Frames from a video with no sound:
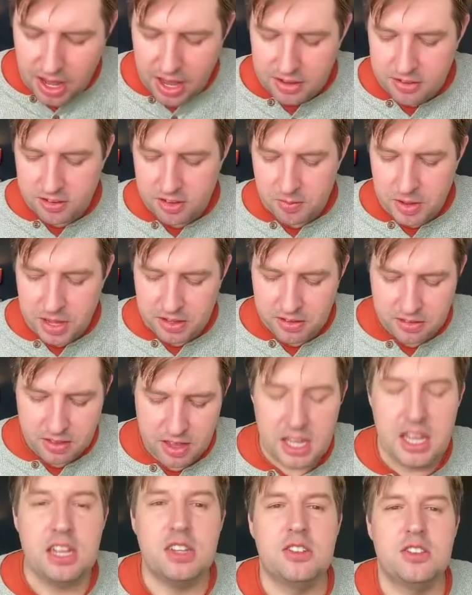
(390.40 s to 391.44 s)
estimates that
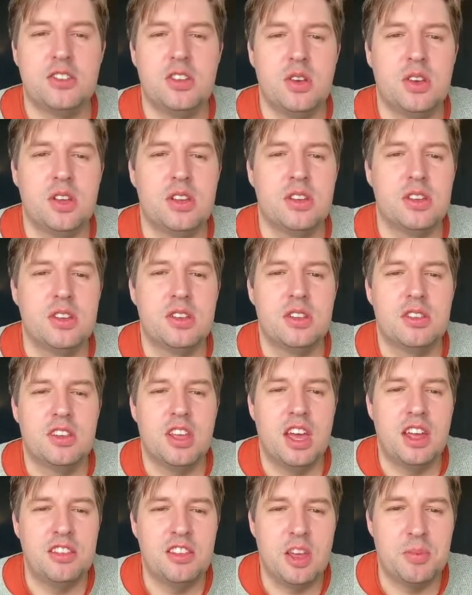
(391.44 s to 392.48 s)
each student
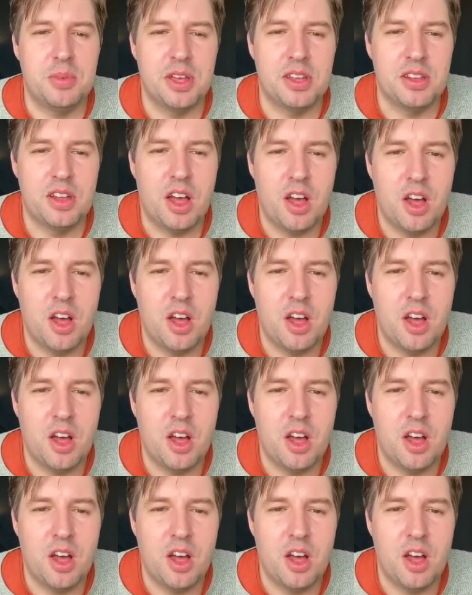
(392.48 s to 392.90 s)
turns up at